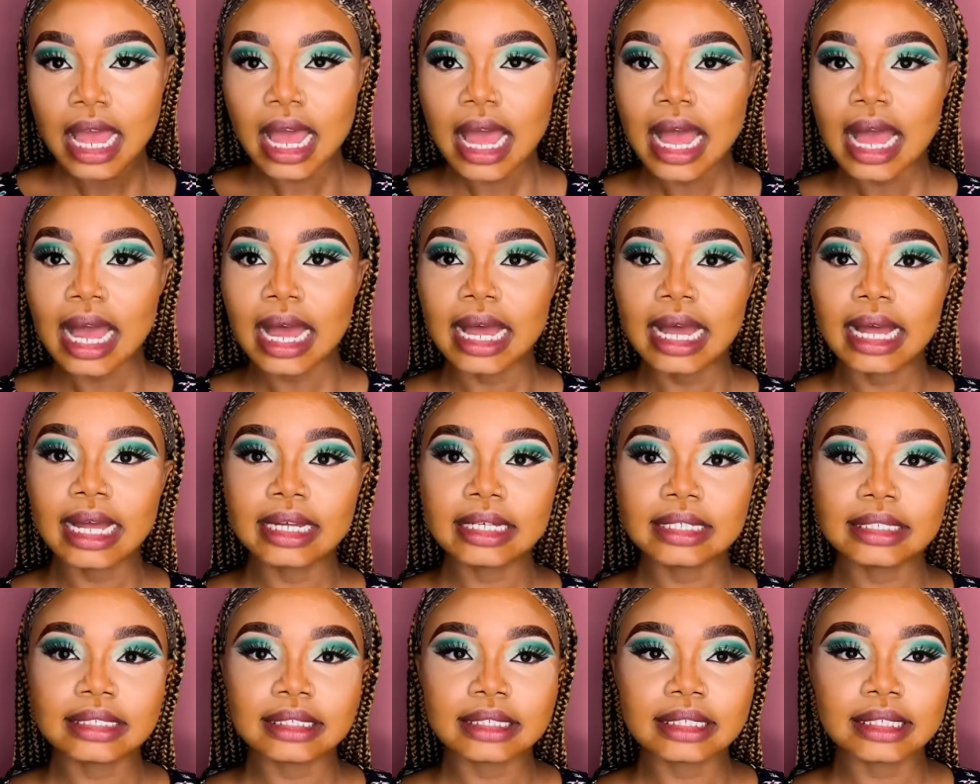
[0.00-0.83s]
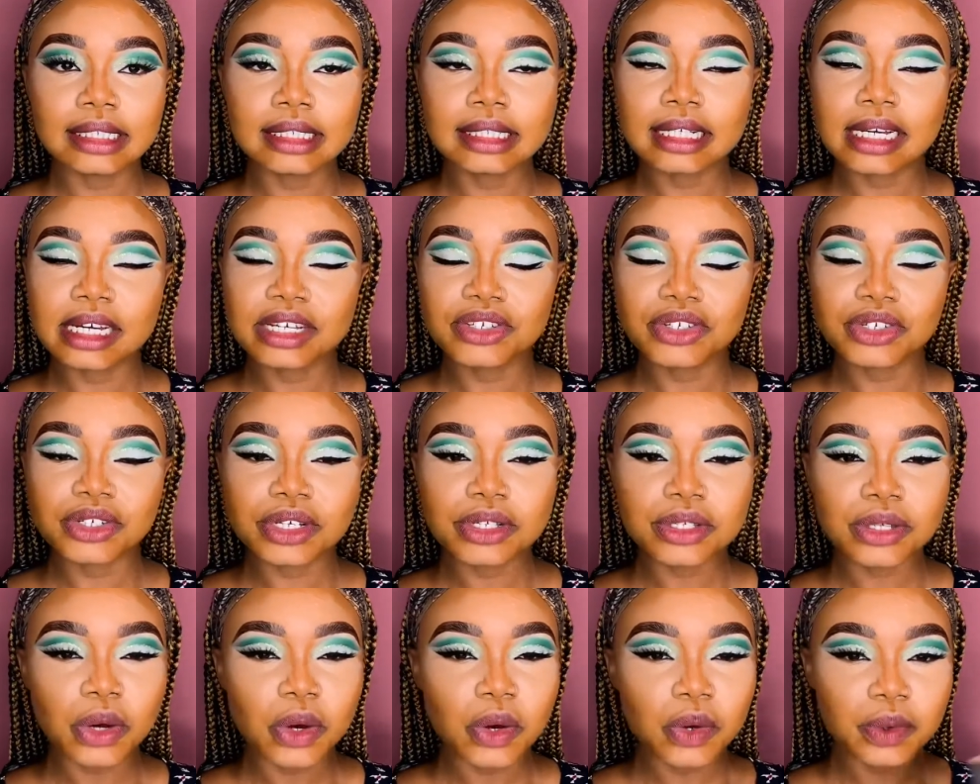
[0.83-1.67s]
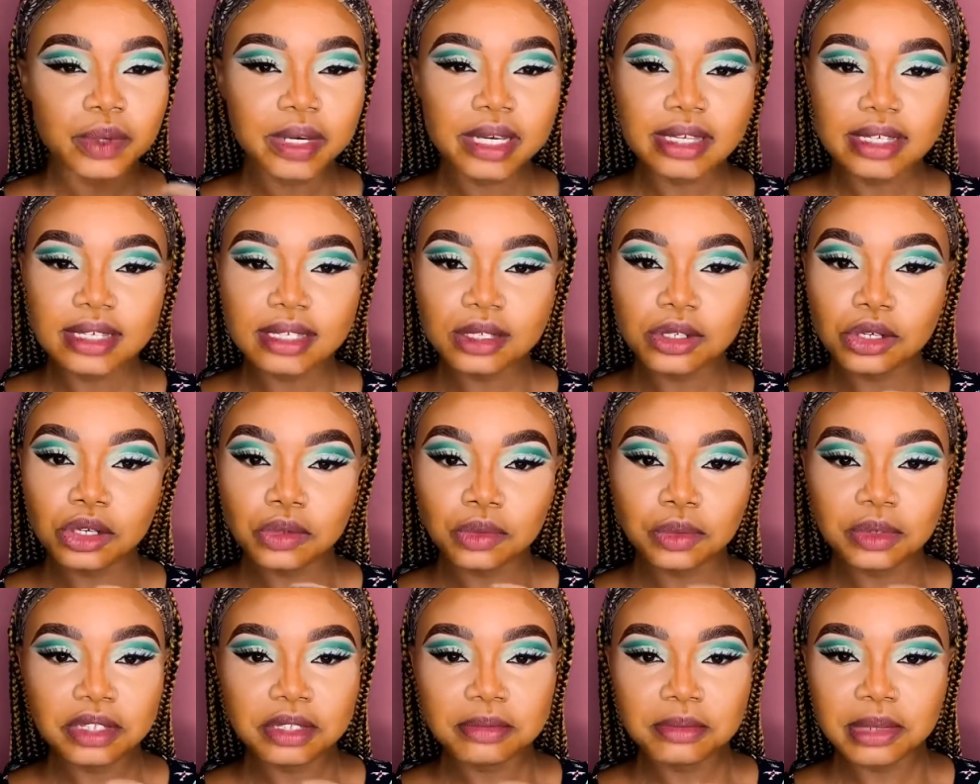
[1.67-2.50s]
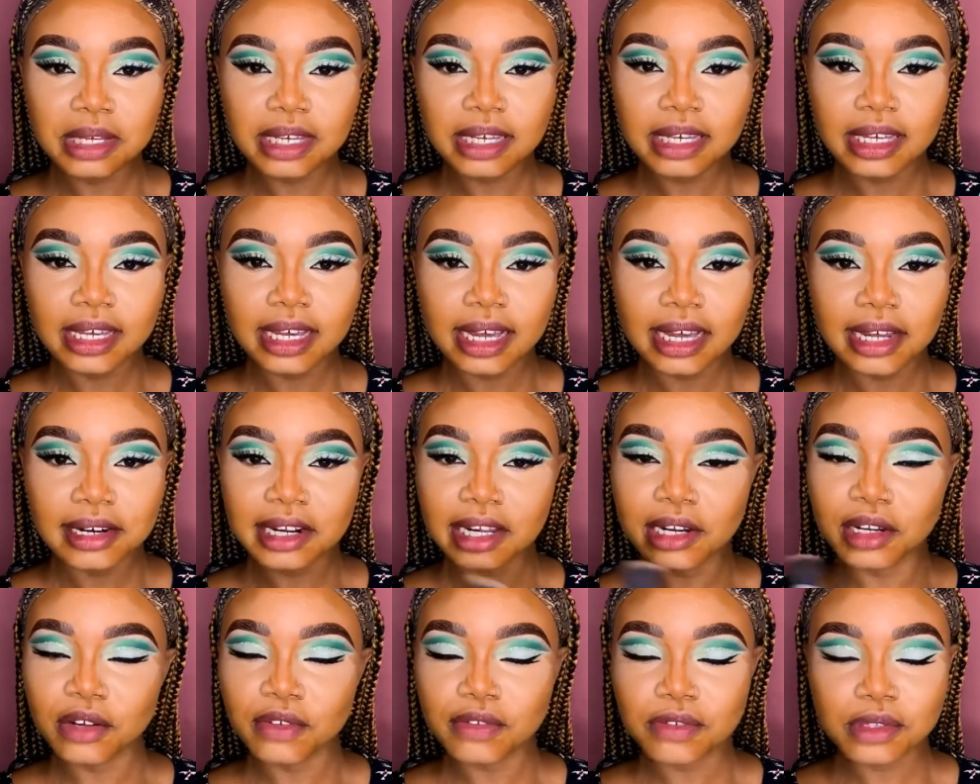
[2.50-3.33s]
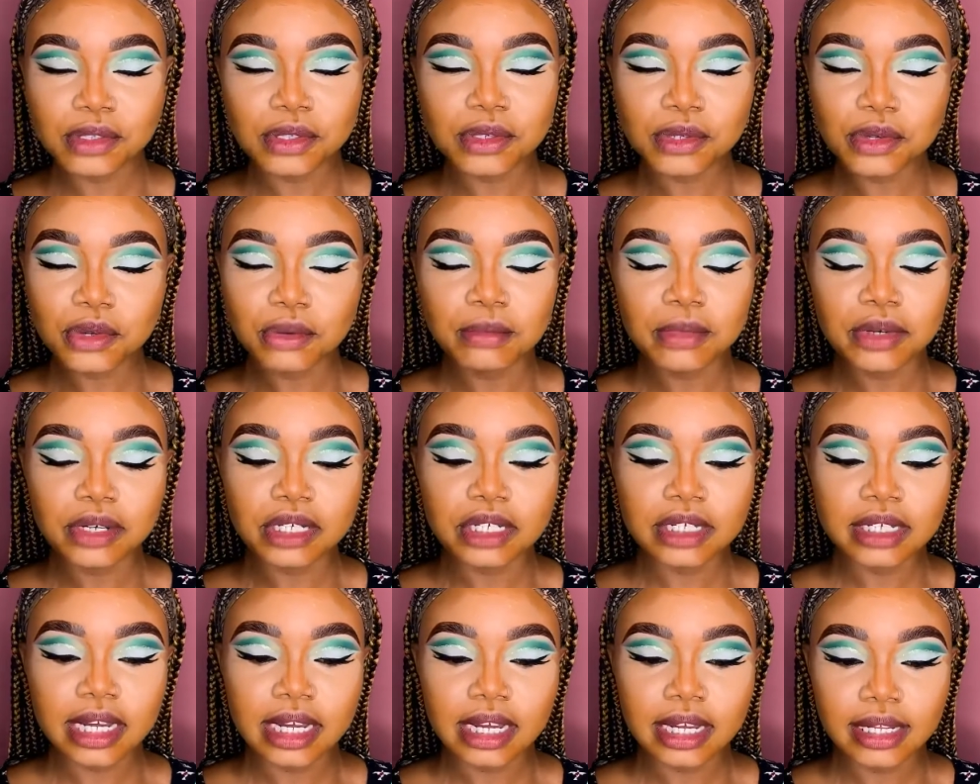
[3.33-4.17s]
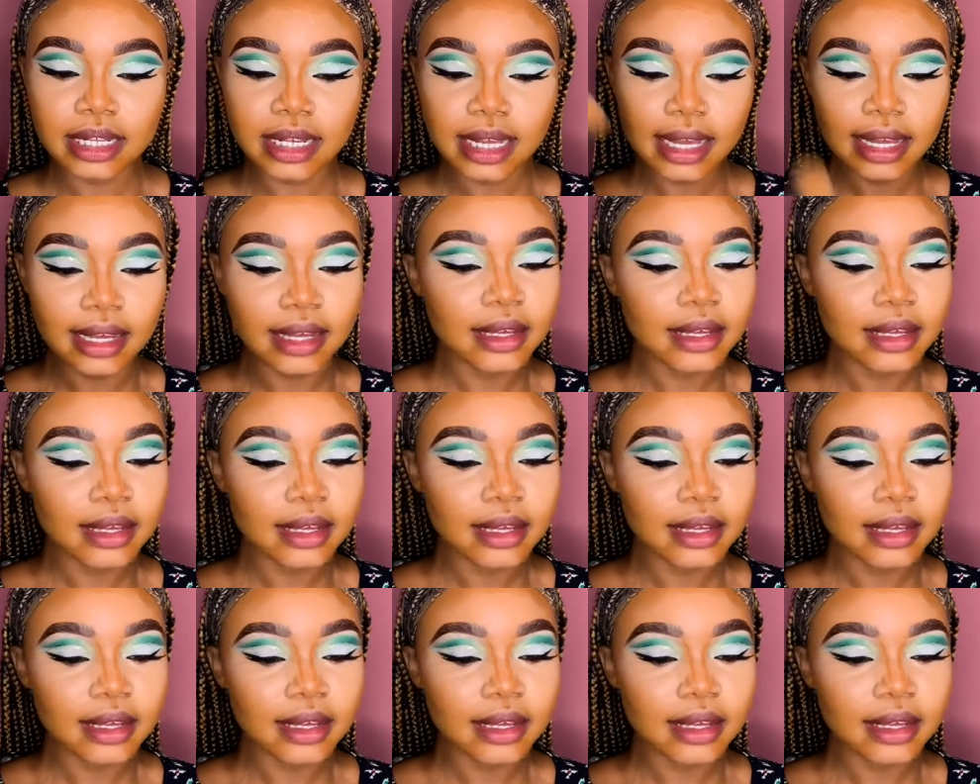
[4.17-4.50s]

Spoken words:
and it has just always stuck with me, and I love it so much. And yeah,